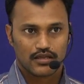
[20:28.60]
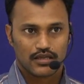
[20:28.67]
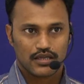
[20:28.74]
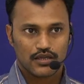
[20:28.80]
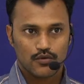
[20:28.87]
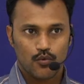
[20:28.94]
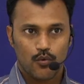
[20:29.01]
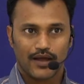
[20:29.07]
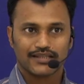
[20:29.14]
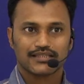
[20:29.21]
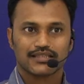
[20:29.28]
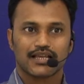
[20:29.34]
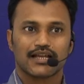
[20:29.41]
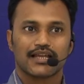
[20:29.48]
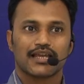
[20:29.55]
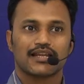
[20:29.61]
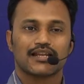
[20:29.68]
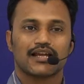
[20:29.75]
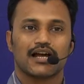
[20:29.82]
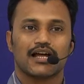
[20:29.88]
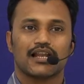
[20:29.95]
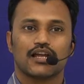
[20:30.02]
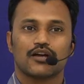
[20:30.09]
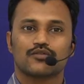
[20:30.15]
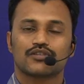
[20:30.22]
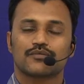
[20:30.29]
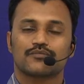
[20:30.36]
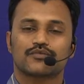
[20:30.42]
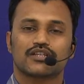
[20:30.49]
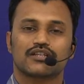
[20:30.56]
He once again allows
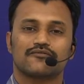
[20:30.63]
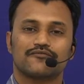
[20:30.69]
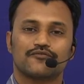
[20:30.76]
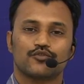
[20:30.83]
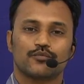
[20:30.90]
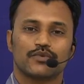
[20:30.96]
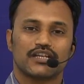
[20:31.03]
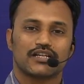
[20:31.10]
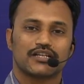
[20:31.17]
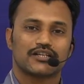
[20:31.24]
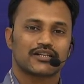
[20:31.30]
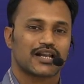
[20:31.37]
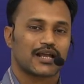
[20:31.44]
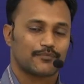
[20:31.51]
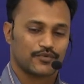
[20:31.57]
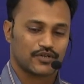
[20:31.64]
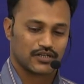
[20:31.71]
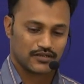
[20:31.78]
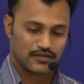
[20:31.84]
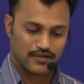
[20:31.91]
himself to be trapped.